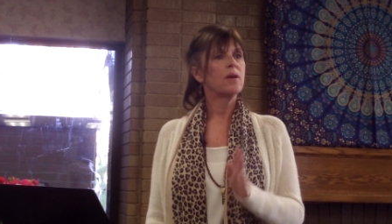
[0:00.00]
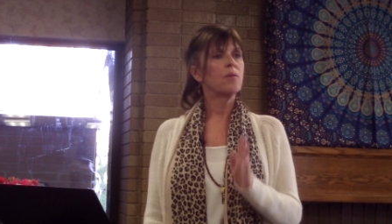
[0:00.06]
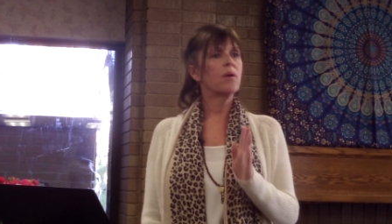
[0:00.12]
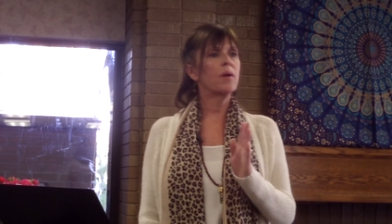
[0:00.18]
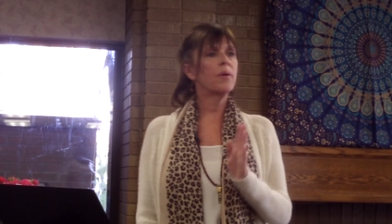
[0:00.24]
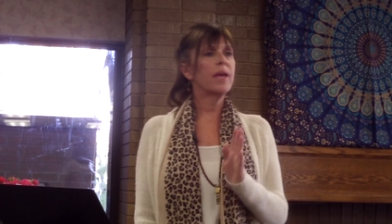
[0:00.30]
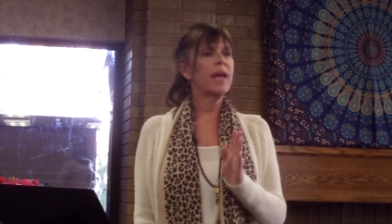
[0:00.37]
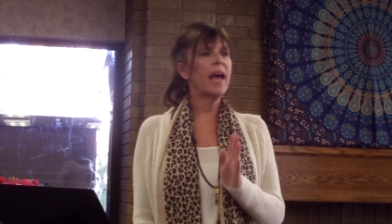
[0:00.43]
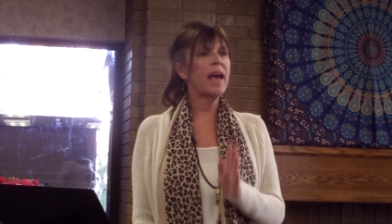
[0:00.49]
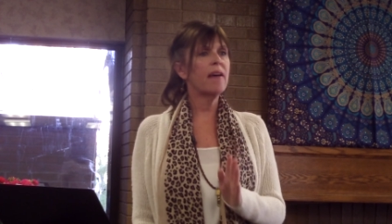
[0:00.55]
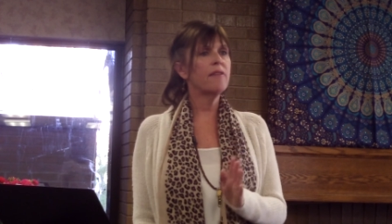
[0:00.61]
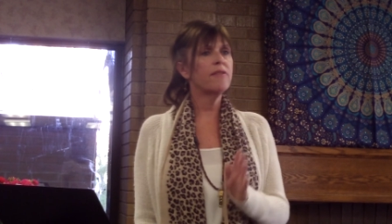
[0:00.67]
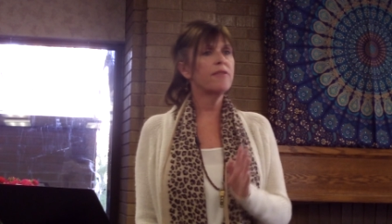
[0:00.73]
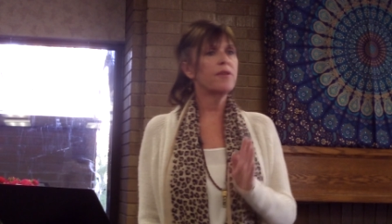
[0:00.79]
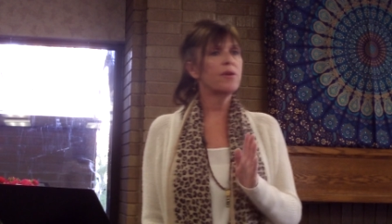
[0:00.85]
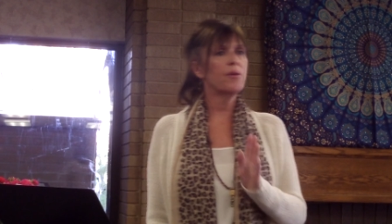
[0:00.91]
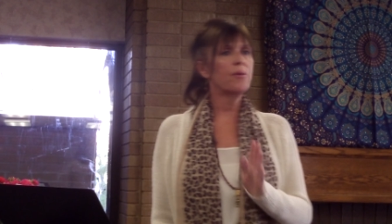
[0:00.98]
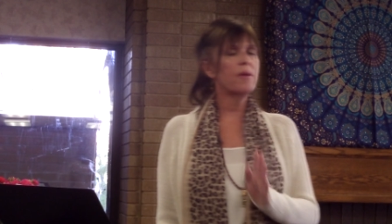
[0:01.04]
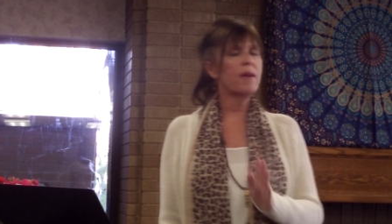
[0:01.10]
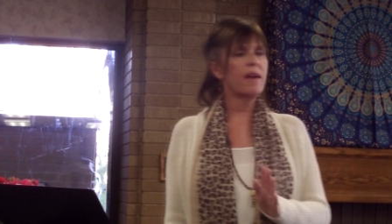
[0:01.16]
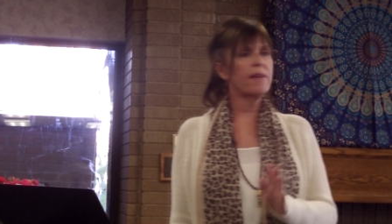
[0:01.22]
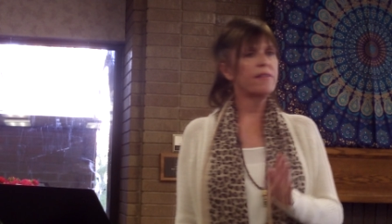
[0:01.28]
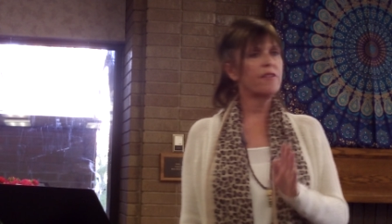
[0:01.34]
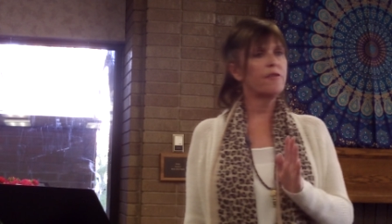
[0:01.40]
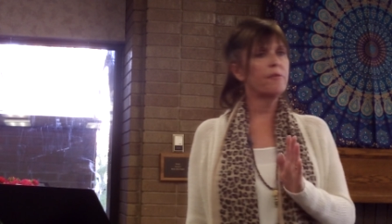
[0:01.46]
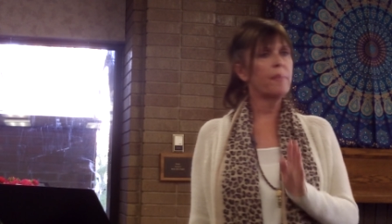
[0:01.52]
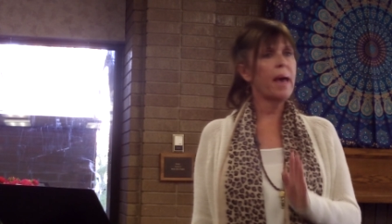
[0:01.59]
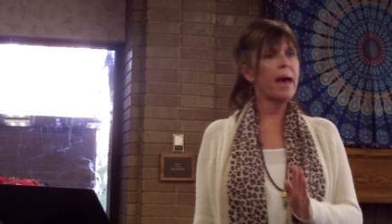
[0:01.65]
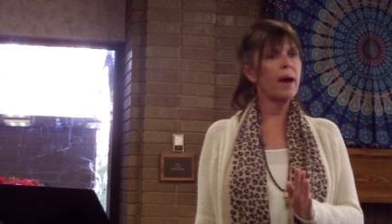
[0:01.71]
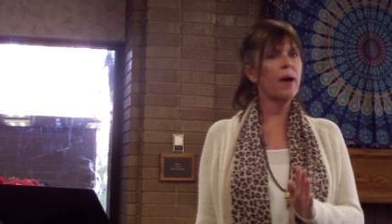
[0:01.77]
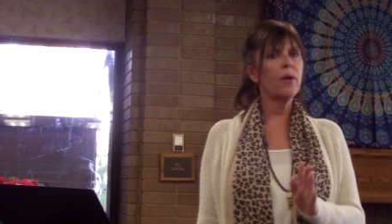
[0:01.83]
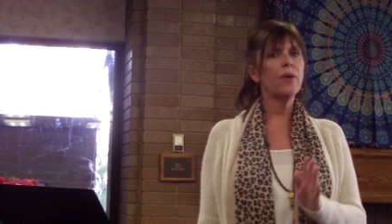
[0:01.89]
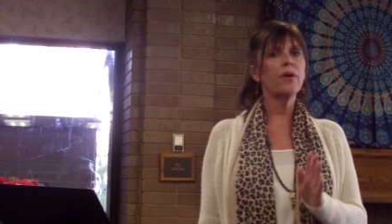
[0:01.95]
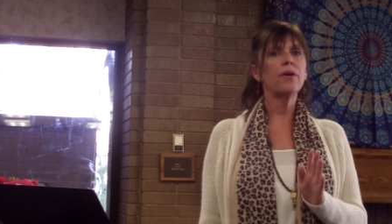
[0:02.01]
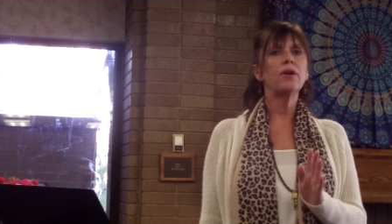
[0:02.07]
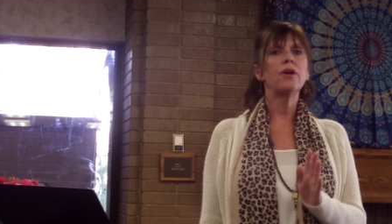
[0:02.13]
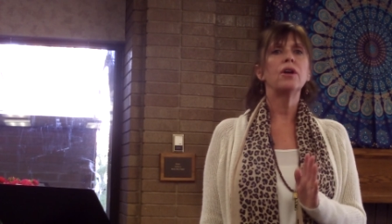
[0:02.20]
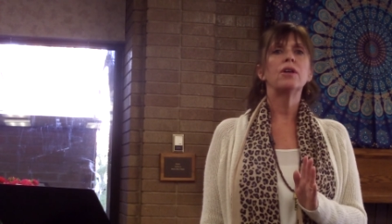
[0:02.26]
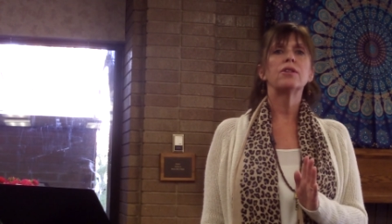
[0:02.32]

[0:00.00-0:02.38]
where we have the creative power